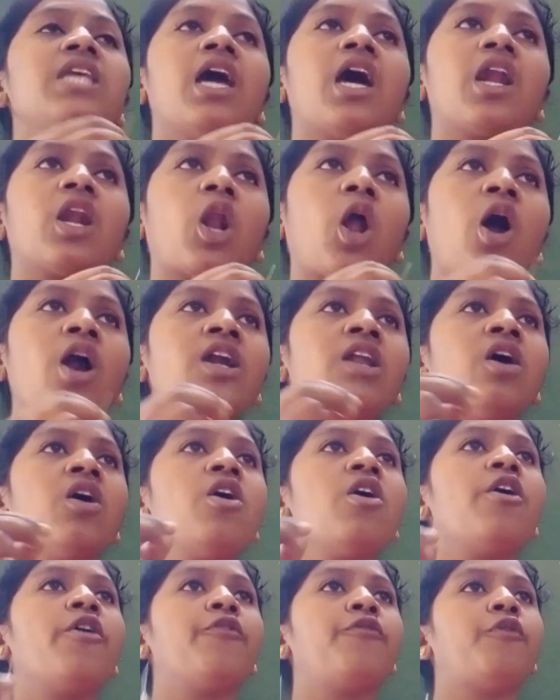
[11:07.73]
they are not
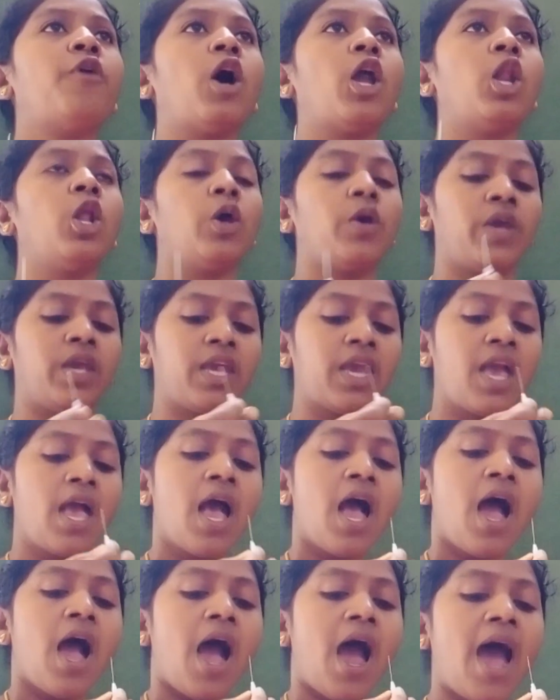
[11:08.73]
following.
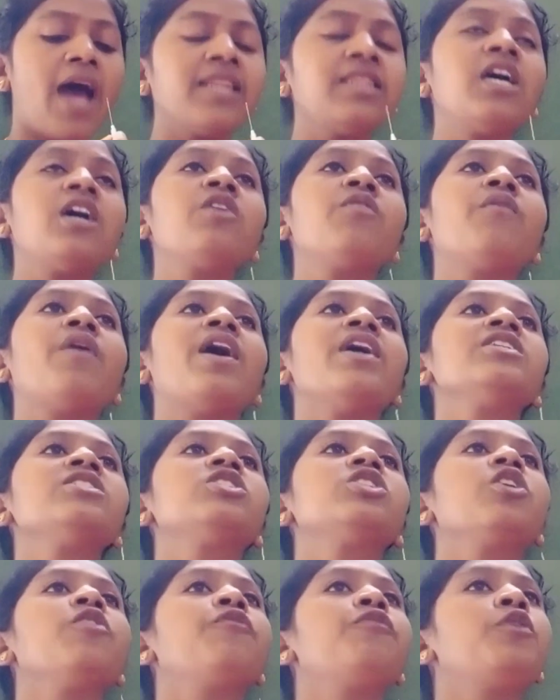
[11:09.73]
Otherwise,
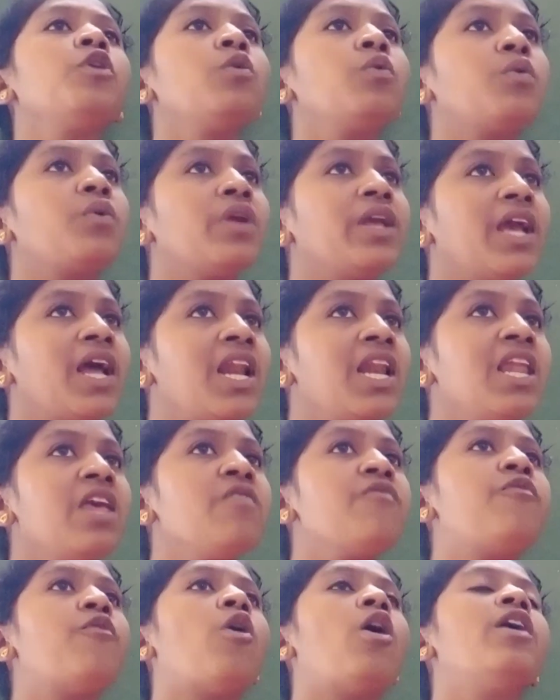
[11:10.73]
if you really
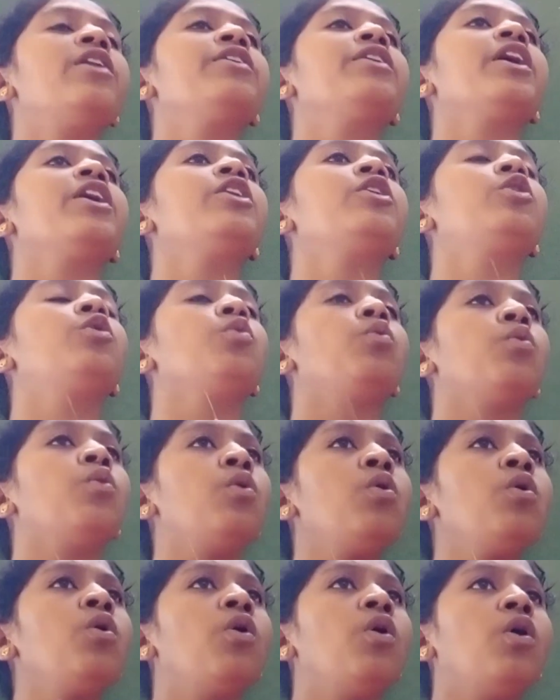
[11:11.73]
wanted
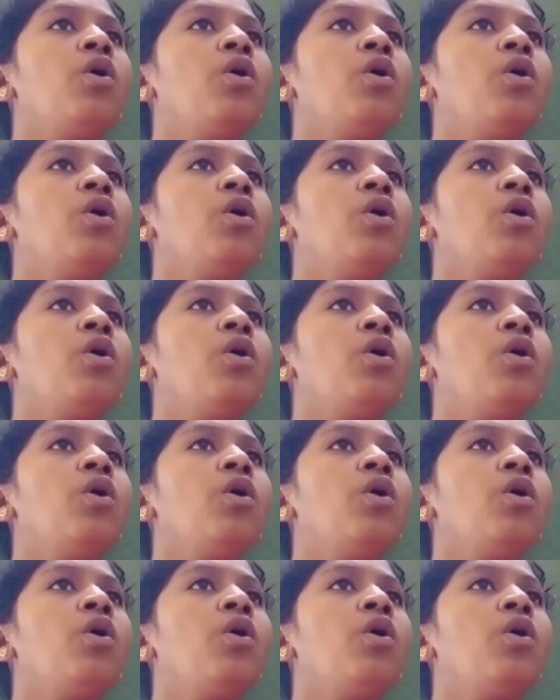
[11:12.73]
to